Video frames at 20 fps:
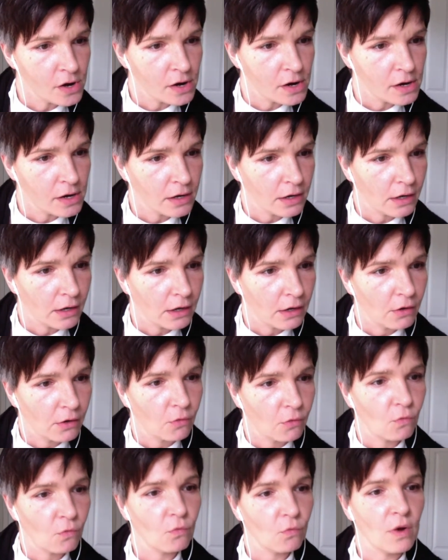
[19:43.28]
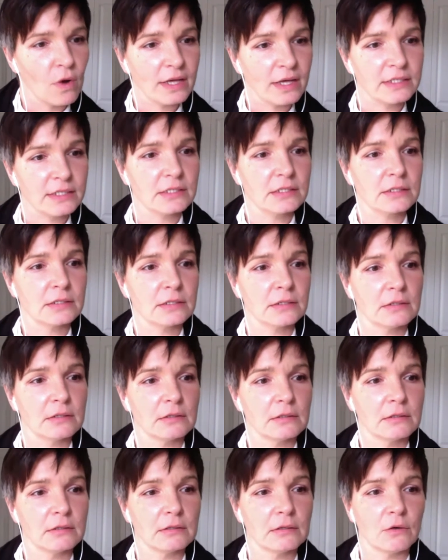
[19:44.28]
So it's funny
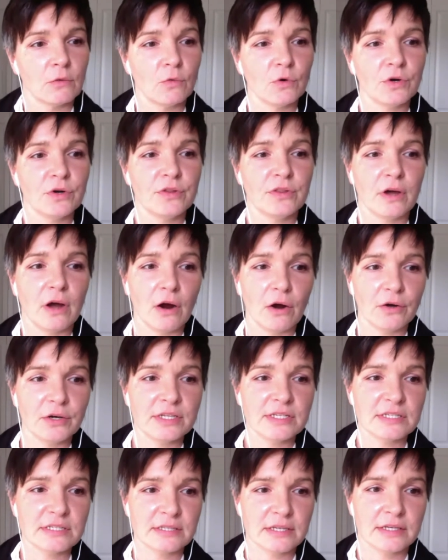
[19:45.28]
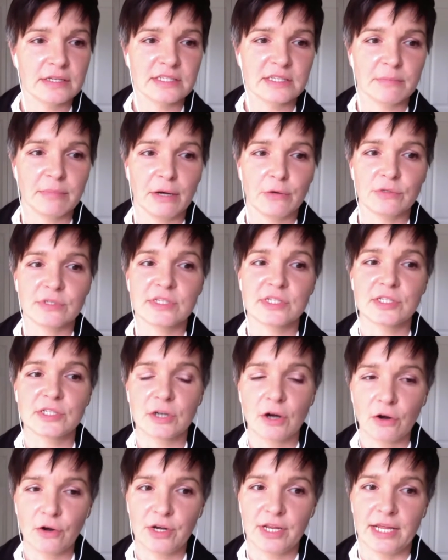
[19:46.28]
because one of the things we want to figure out
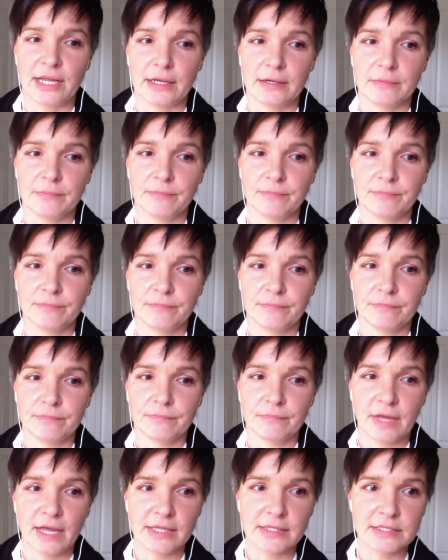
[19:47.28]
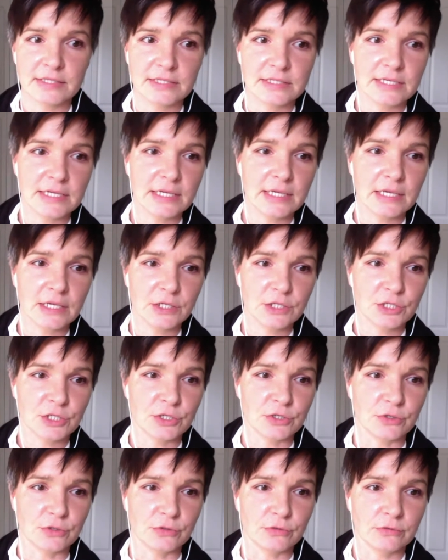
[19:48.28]
as well is why do
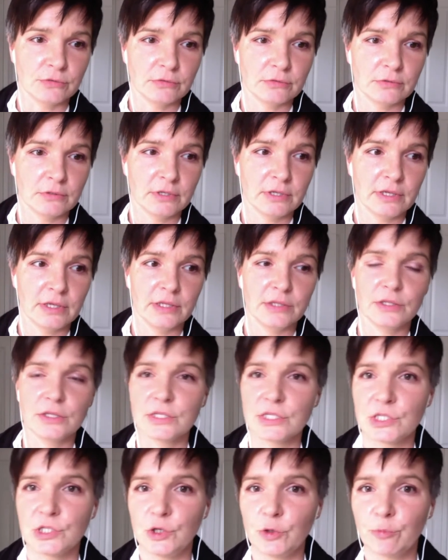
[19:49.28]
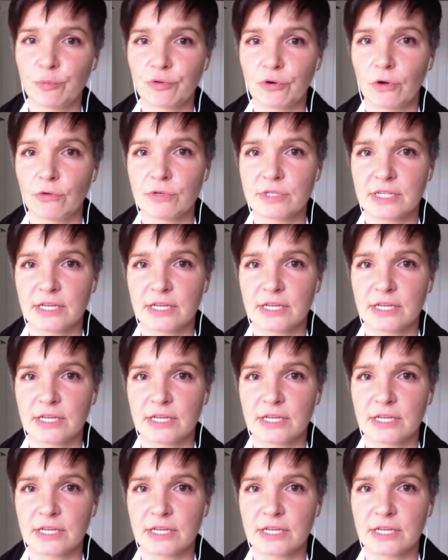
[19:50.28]
people stick?